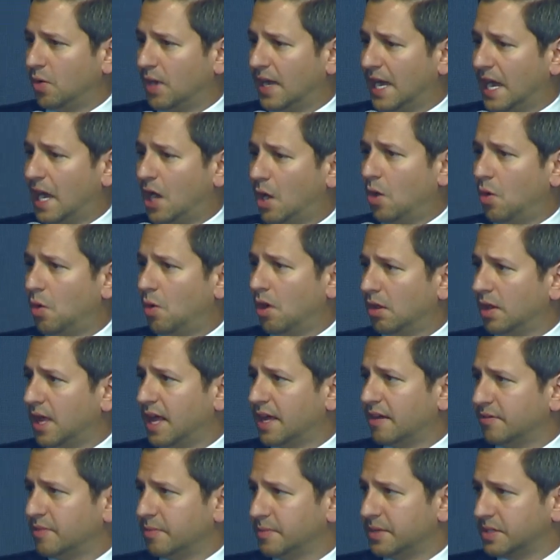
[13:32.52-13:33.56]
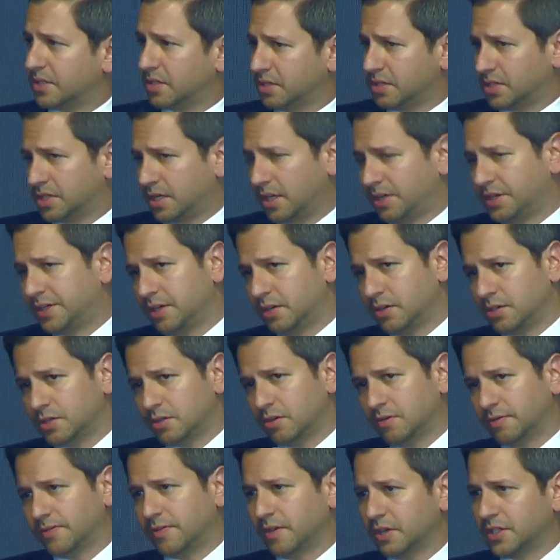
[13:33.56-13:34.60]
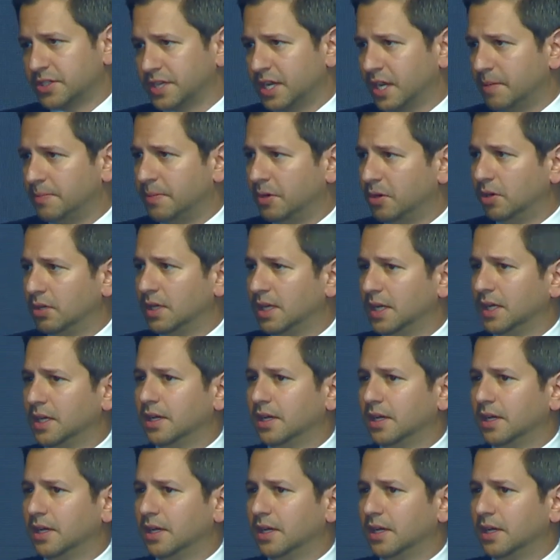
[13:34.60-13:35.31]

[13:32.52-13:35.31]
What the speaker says: how a lot of the business is done here. So for example,